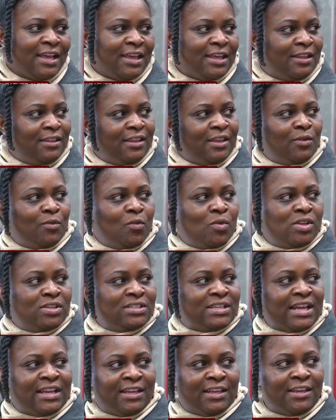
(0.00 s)
And then
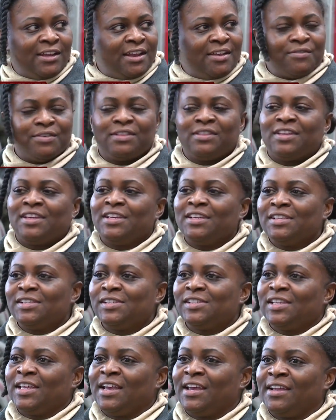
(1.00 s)
once I get everything
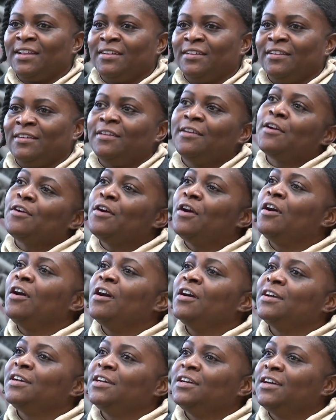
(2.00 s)
set and they're
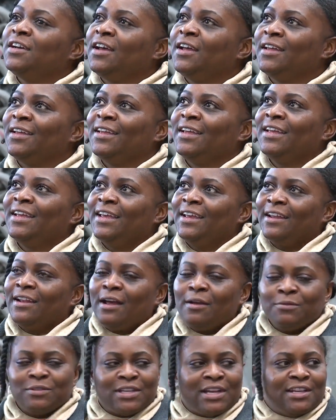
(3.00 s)
all good, and
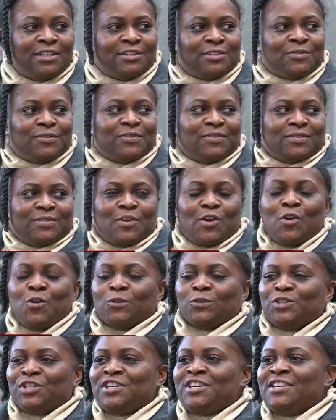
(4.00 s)
I was like,
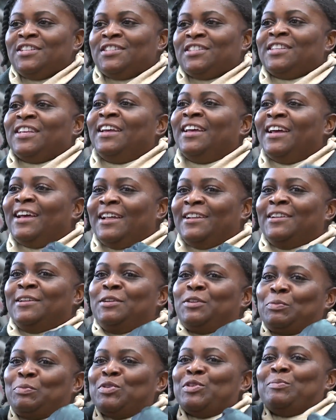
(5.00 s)
oh geez, I
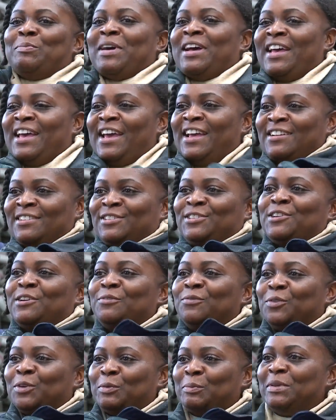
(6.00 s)
need to put my hat and
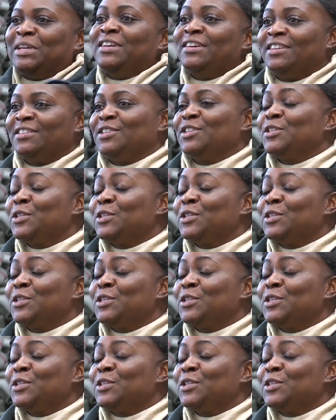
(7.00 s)
stuff on because it's